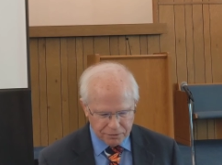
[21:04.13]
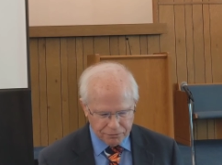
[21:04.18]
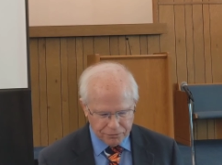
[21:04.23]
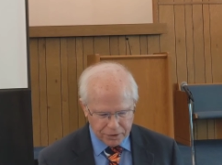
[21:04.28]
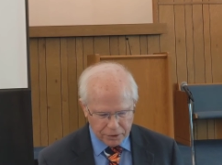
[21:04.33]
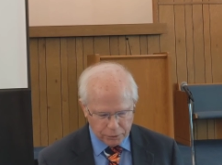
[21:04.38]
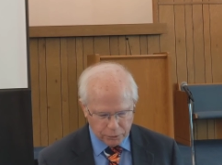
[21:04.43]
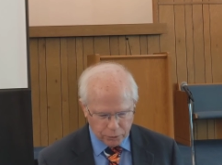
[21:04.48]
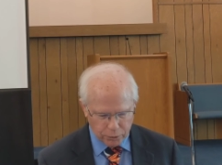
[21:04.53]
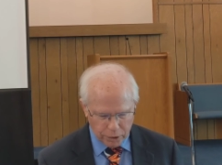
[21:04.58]
of the
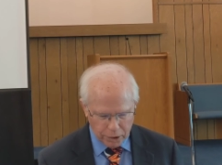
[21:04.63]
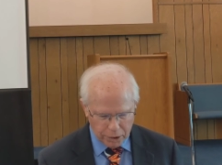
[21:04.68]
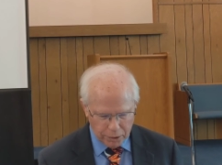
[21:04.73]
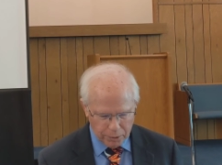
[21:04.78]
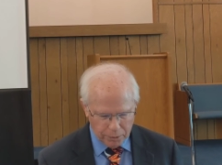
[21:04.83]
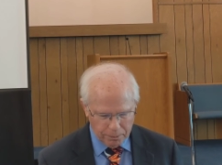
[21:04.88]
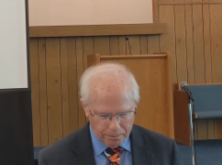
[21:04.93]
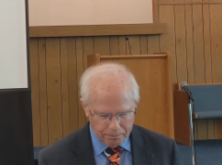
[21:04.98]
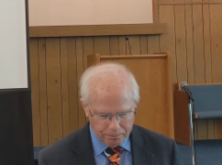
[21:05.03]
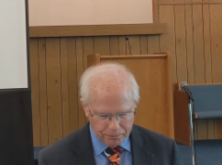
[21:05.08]
field
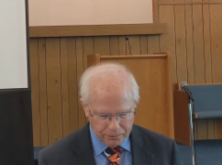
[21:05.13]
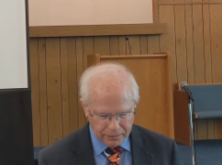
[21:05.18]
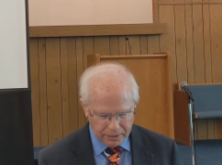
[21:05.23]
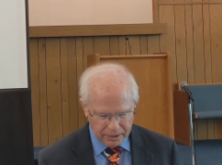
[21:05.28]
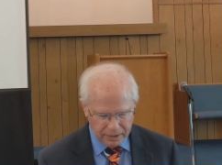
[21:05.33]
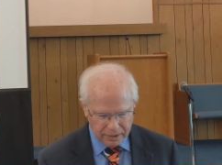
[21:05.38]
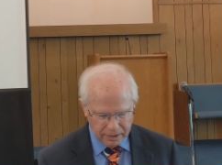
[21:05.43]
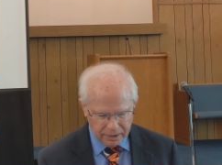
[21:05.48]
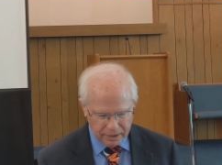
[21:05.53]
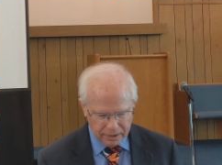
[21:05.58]
grow?
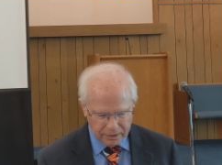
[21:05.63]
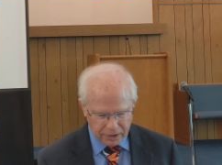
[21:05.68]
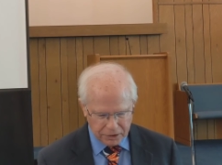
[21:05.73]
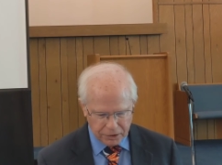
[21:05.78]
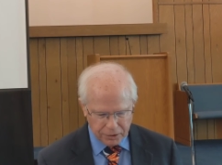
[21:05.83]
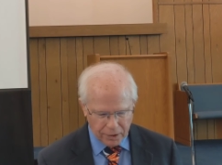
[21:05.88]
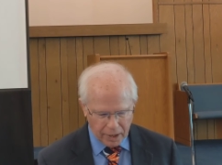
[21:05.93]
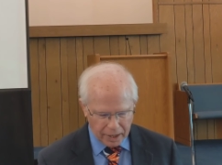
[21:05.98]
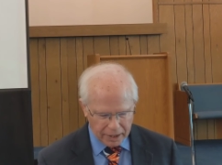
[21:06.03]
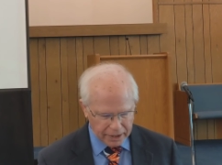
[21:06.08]
They
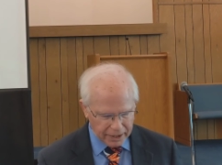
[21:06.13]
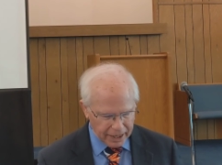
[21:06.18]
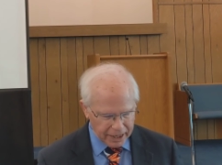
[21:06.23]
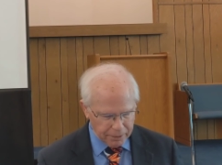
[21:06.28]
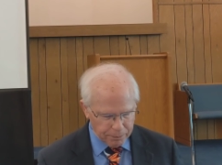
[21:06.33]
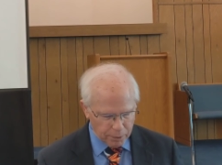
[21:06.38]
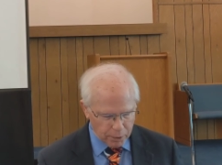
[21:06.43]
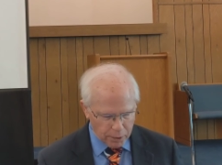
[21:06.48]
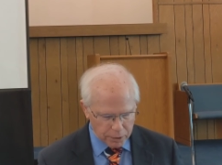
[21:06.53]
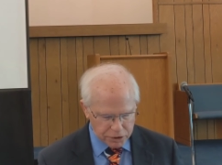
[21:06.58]
do not
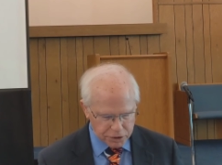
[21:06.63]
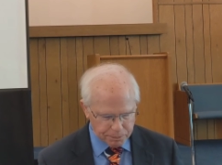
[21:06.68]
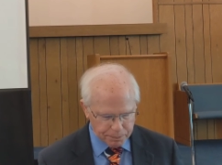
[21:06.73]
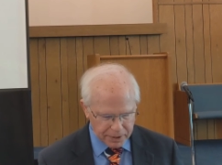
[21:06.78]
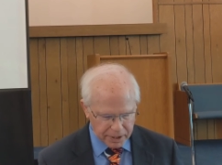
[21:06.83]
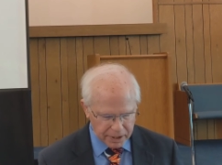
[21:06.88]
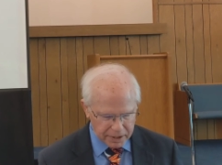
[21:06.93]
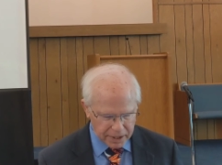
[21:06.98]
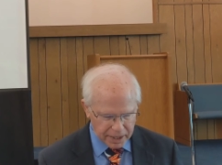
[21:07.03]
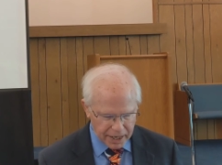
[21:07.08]
labor or
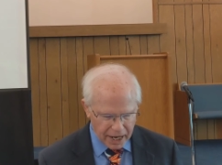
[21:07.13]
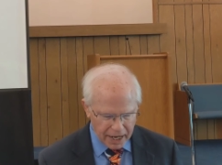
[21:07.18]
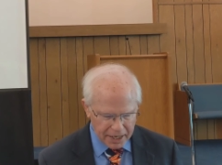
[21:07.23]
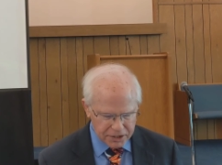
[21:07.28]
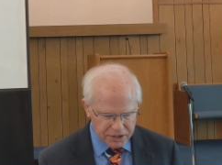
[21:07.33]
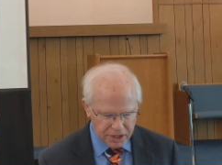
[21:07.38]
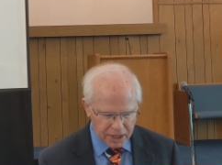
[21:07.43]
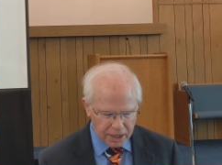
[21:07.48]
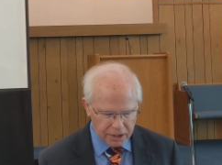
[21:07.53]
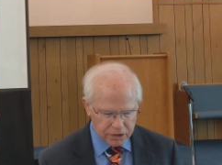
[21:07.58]
spin. Yet I
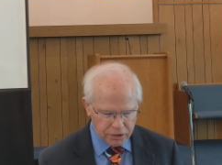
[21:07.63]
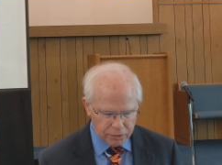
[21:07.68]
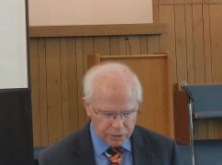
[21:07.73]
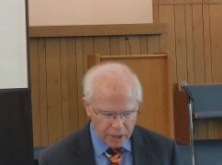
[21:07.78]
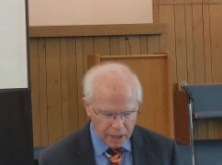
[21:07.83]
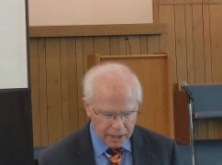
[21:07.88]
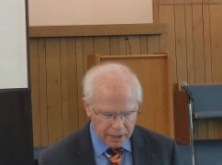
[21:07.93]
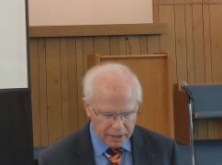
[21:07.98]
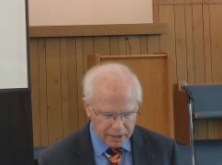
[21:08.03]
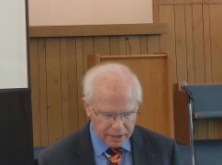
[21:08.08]
tell you
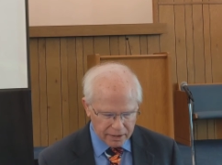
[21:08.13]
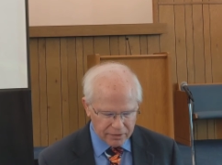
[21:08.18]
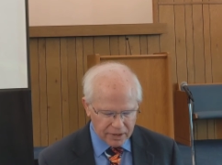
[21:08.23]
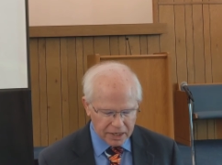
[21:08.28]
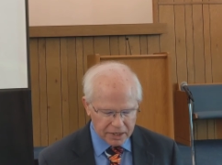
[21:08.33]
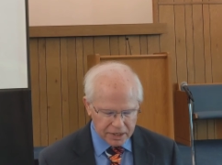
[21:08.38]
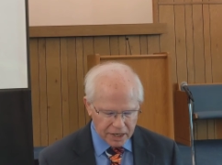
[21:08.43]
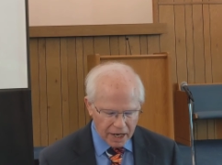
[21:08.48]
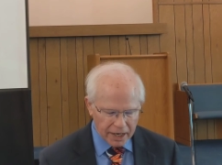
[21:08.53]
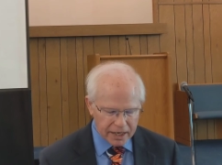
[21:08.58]
not
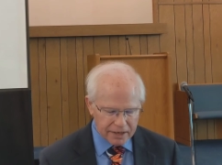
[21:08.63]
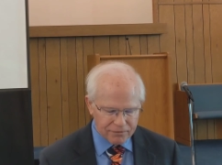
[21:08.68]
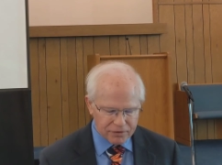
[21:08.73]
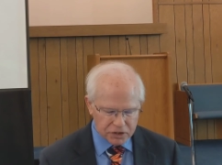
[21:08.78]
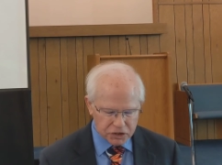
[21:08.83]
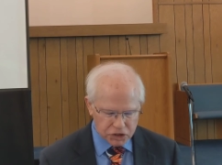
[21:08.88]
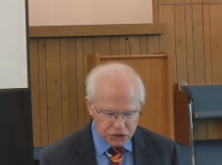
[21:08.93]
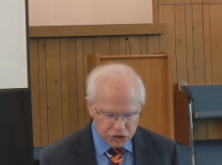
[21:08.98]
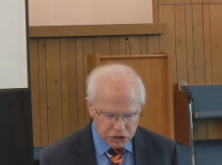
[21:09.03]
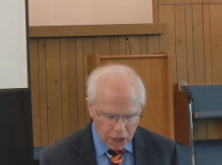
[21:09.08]
that not
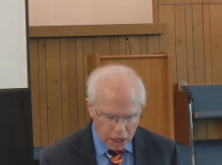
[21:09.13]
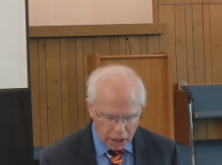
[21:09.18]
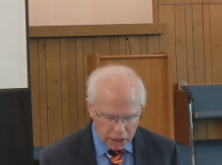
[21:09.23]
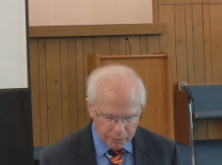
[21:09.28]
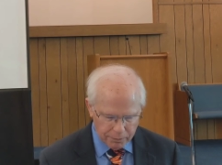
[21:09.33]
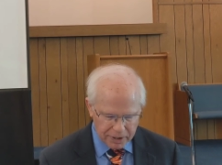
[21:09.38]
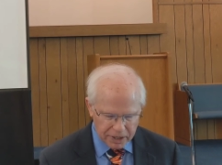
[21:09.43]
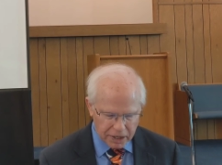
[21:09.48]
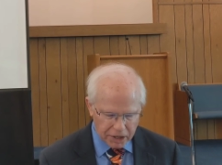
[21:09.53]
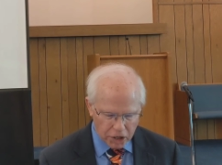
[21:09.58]
even
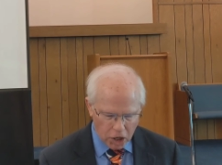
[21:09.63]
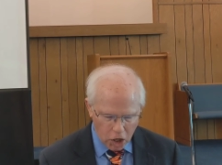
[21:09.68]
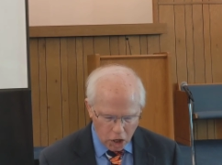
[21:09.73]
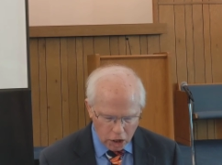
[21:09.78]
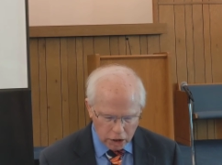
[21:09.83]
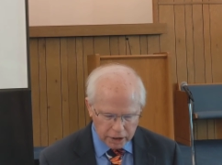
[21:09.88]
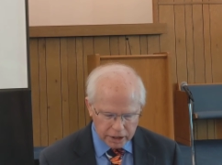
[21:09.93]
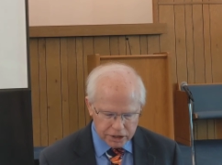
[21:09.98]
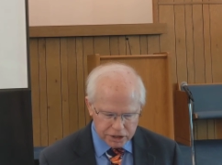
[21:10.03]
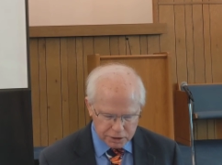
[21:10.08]
Solomon in
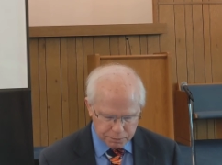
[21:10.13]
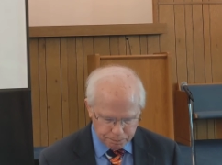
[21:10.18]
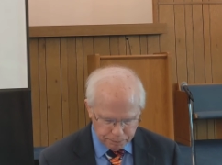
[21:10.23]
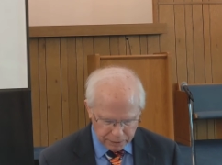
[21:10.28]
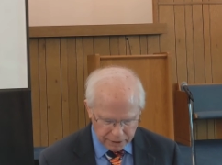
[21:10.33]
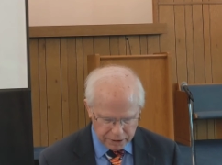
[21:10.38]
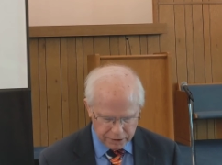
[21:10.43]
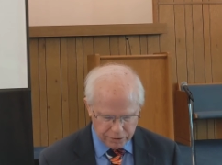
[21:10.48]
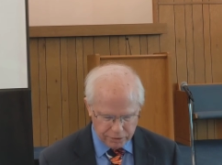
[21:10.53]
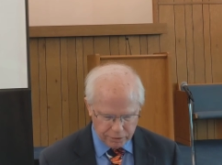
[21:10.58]
all his
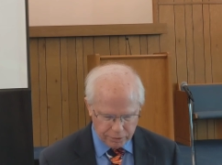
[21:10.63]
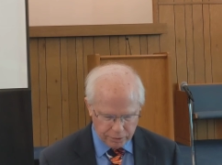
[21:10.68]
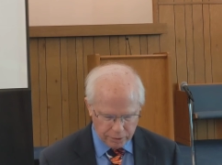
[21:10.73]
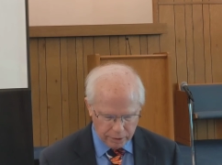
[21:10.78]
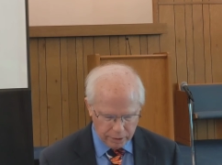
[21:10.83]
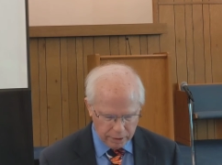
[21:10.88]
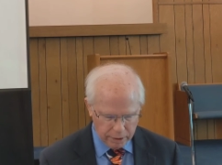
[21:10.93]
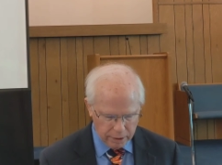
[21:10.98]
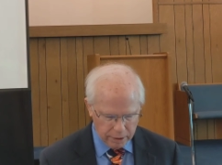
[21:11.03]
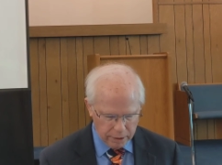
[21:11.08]
splendor
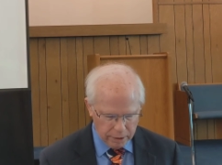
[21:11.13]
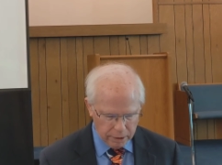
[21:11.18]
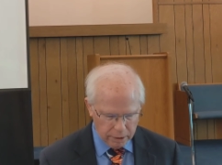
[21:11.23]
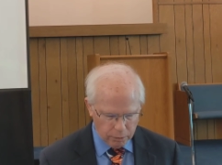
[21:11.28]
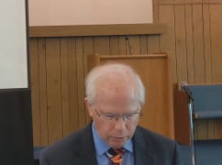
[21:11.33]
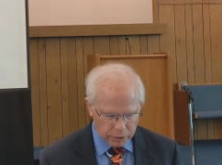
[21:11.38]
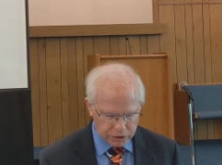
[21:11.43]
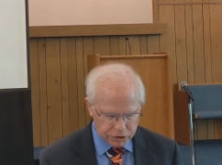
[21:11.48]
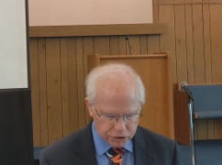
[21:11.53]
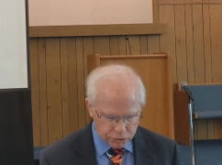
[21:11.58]

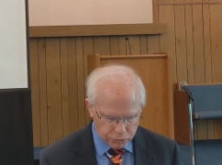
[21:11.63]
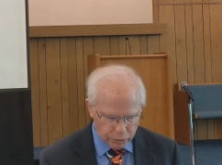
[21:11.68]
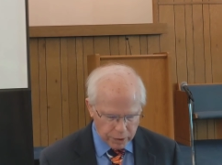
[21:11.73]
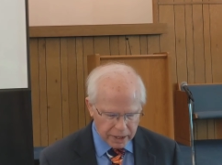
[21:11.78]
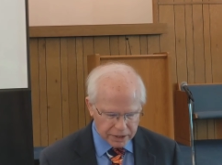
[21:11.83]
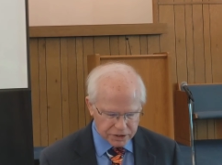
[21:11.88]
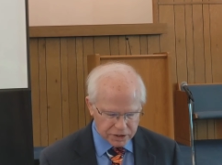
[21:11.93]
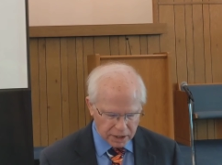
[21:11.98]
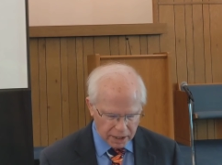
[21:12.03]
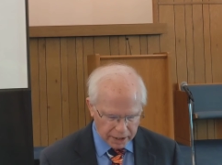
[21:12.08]
was
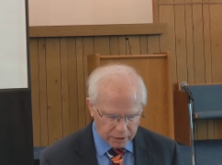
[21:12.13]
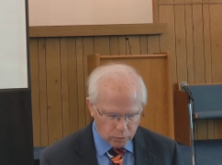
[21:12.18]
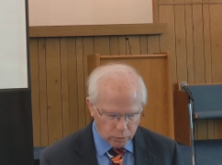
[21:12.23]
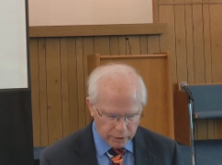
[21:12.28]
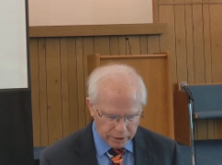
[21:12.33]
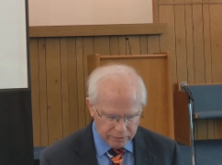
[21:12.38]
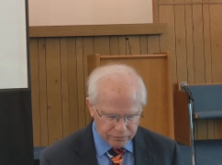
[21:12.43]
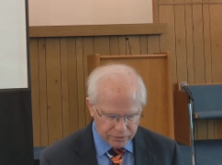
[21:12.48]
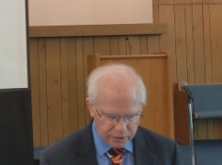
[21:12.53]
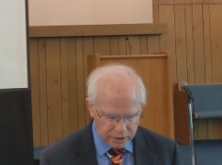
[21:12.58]
dressed like
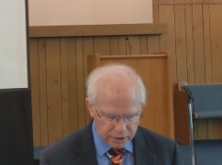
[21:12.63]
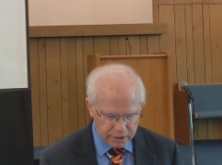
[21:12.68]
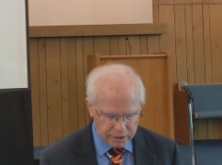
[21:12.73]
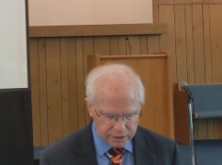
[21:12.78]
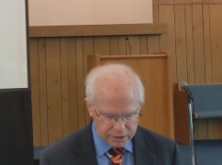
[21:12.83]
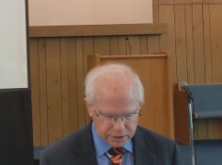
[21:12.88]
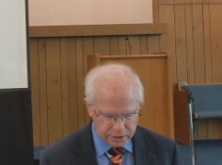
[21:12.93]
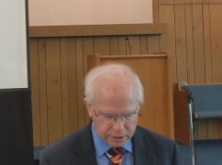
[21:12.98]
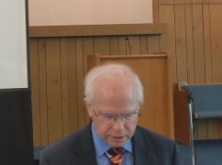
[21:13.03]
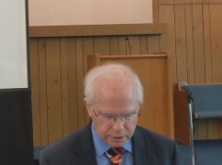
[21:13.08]
one of
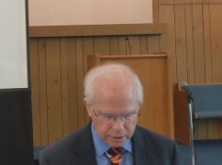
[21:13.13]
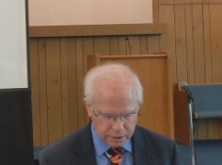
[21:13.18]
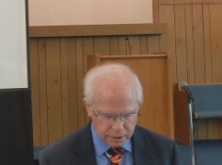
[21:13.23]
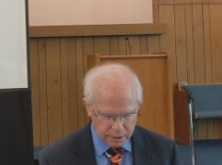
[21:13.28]
these.